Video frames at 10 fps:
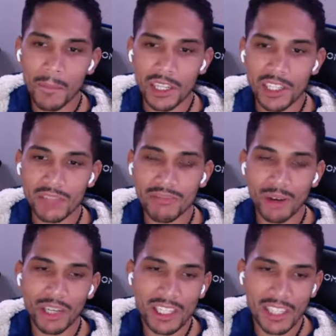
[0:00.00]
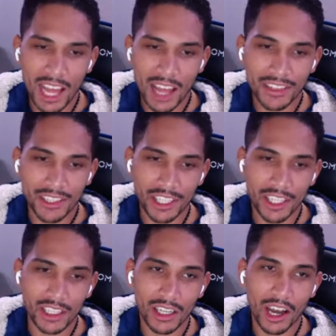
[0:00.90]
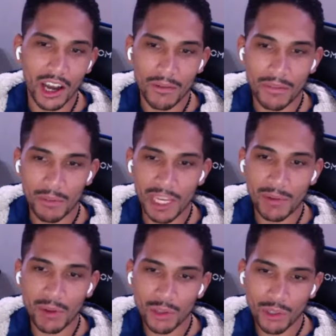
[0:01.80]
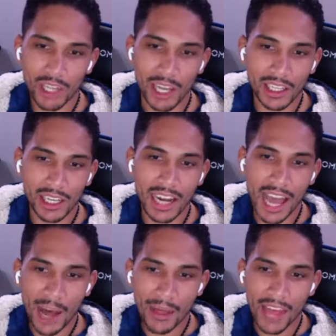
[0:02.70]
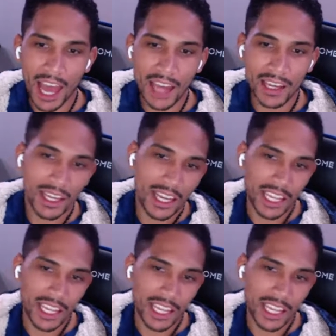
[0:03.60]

But just focus on the good of the people who do like it and how that